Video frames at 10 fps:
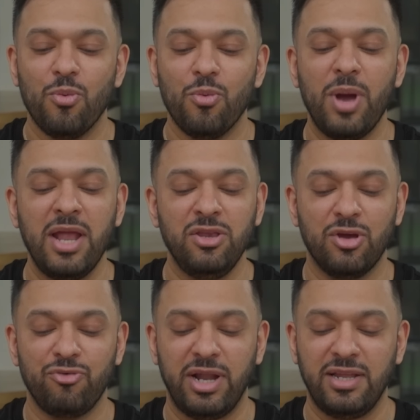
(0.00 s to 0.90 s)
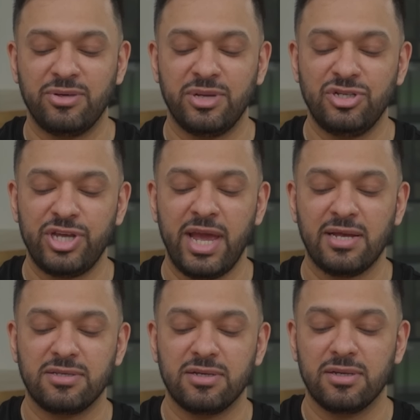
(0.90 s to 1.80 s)
When you are ready to
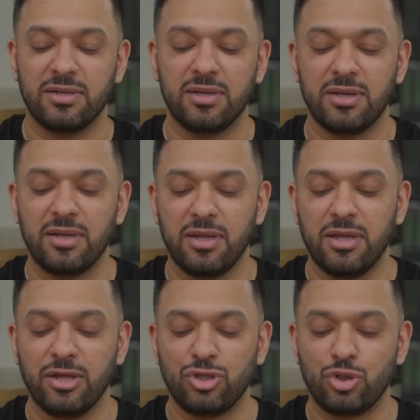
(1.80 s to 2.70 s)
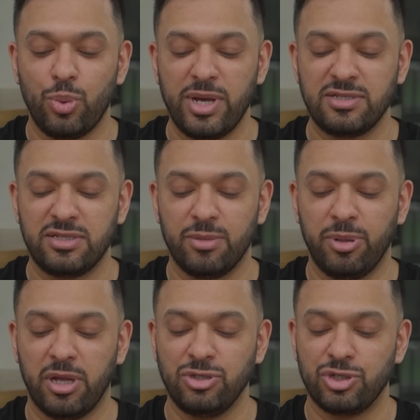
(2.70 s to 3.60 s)
inject, twist the
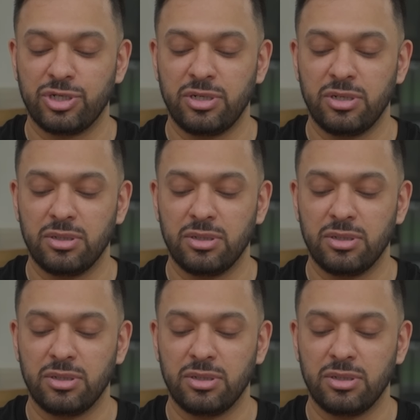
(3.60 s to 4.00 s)
plunger